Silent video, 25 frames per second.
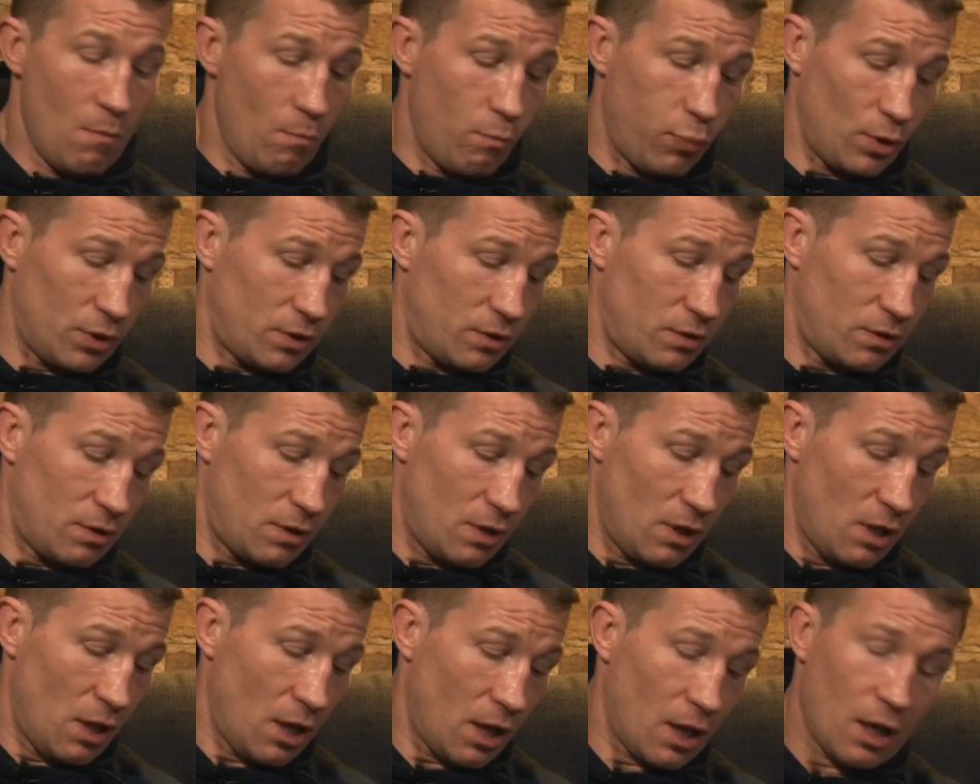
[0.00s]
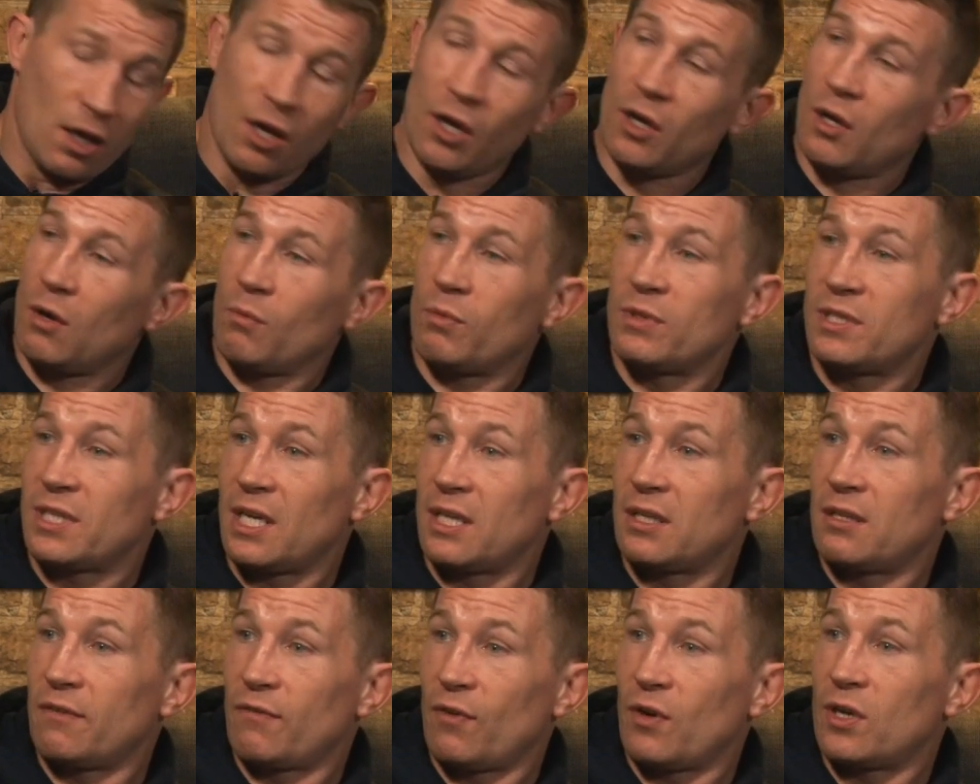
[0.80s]
But like like we said
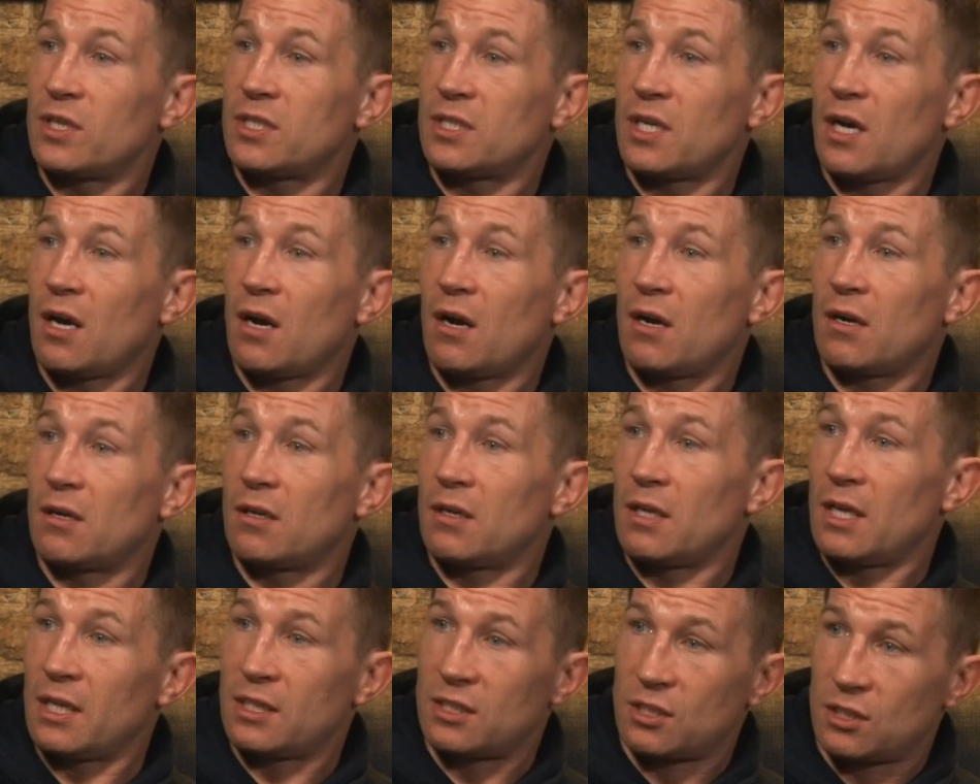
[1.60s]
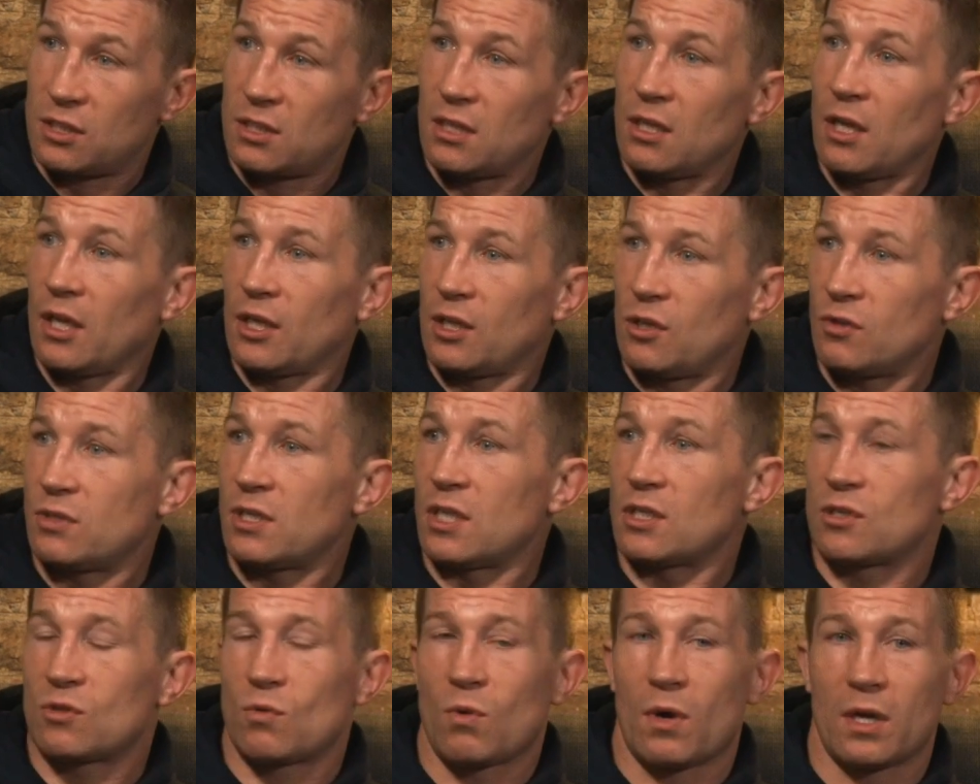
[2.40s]
at the very start, it's like you
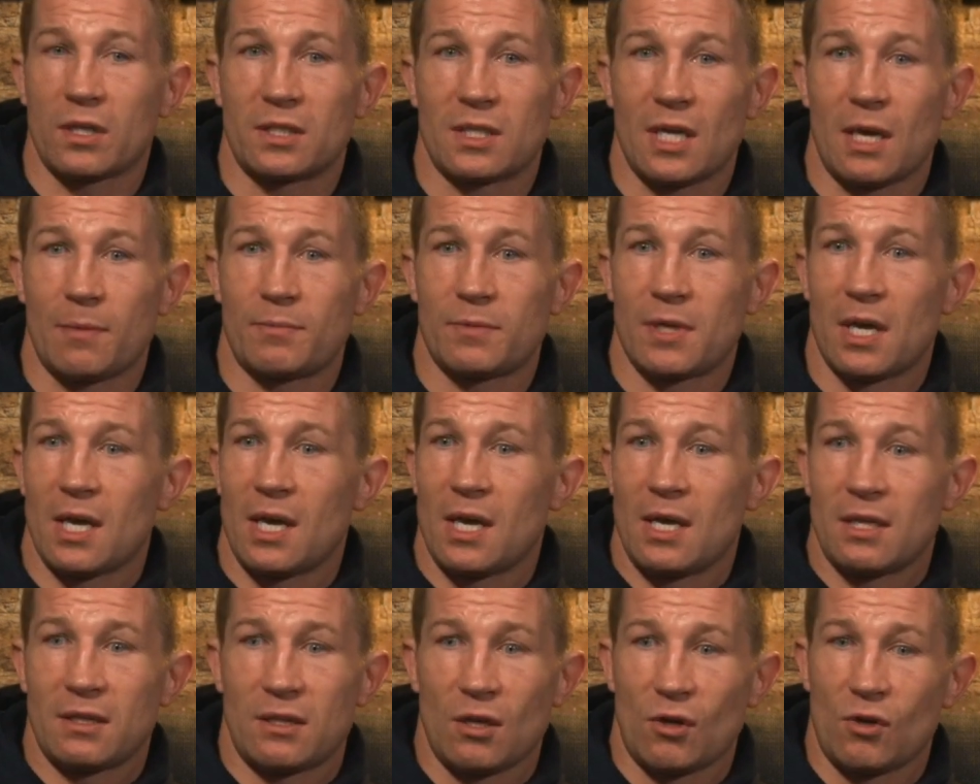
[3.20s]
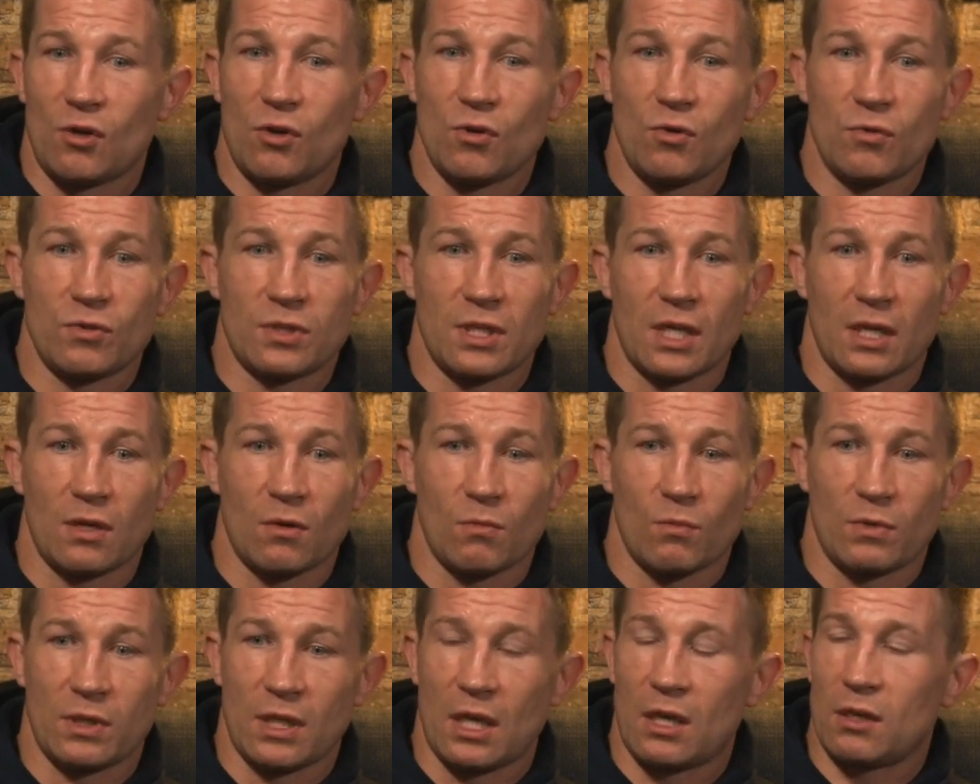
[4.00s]
said, squad depth. They're
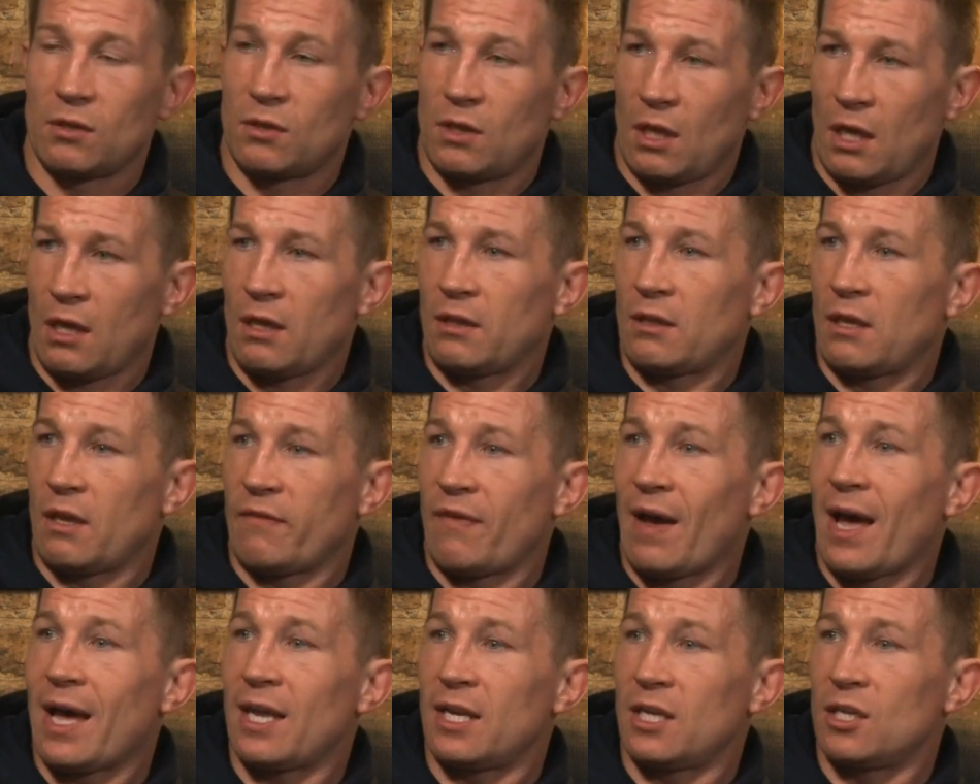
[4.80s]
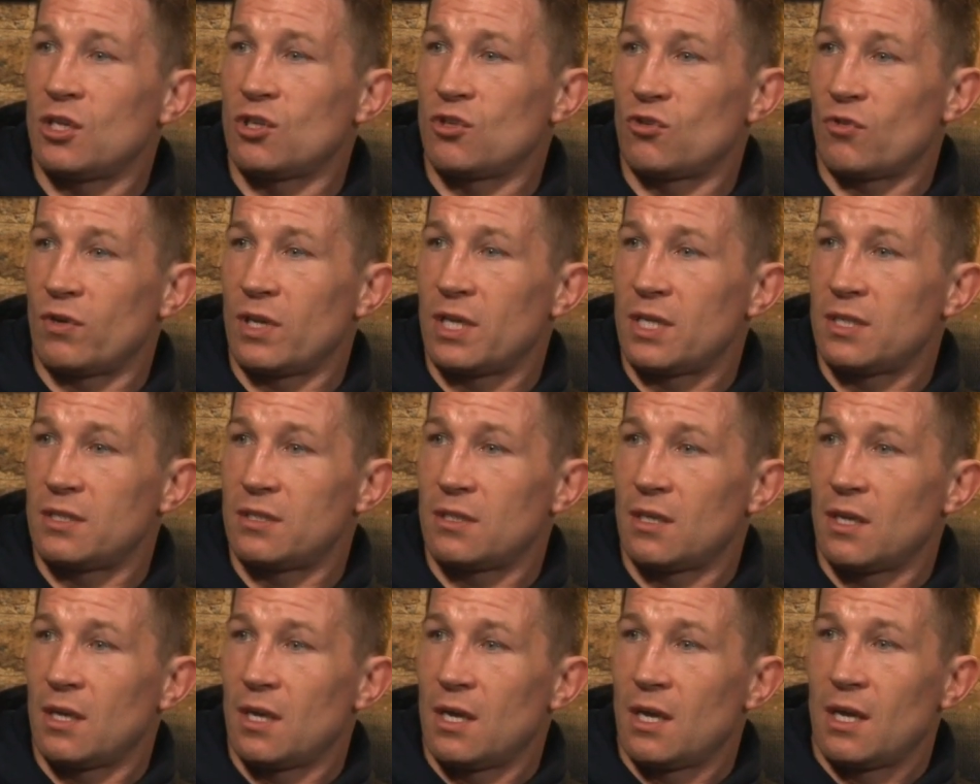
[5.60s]
losing when they, they they've had
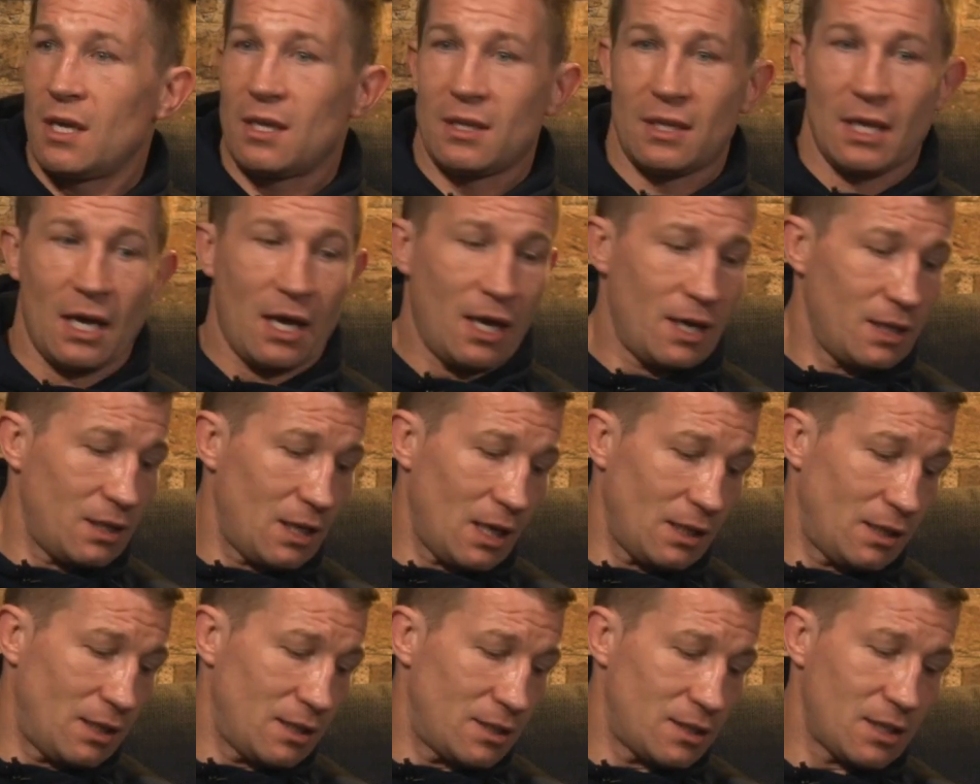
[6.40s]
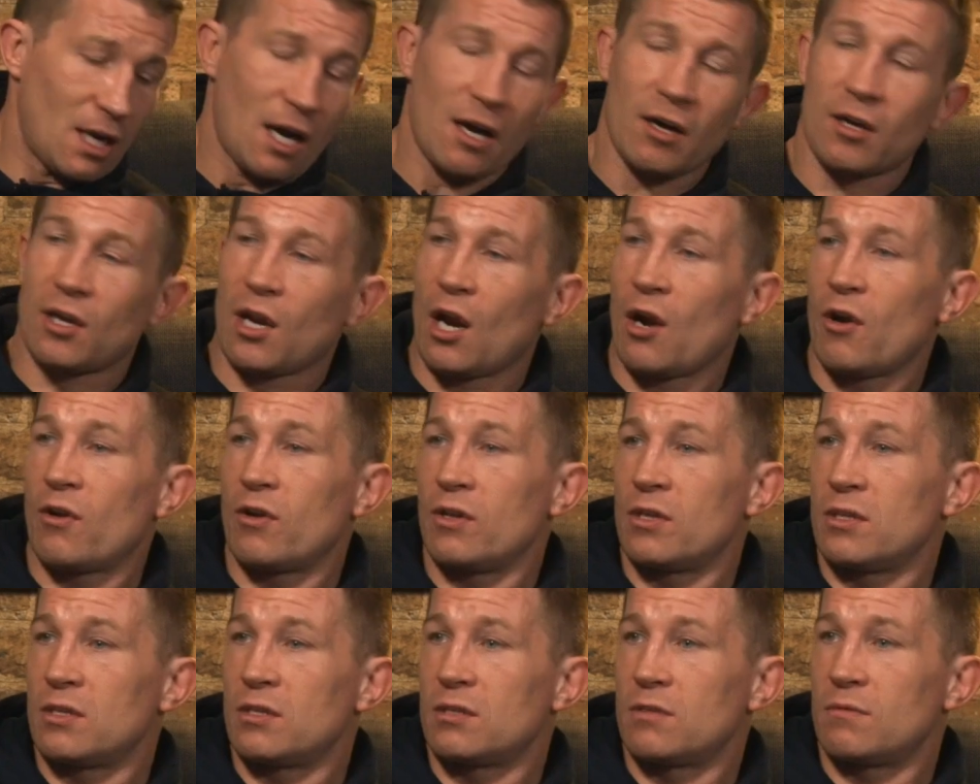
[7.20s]
injuries. They, I think they had to start
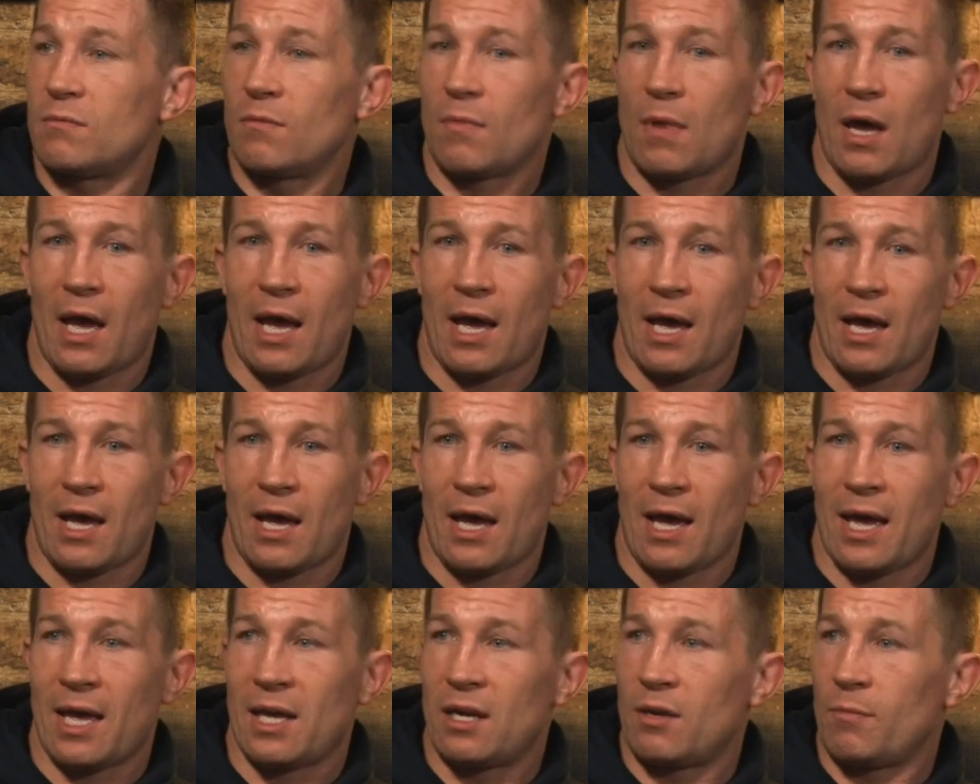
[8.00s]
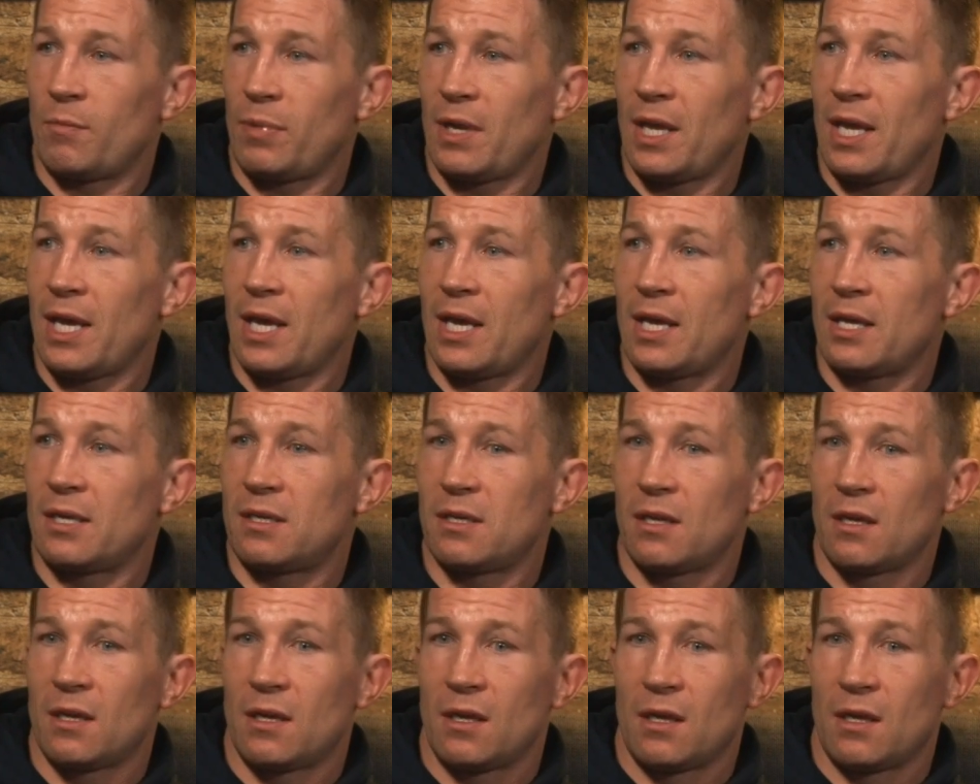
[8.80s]
Kearns uh, ahead of Blade.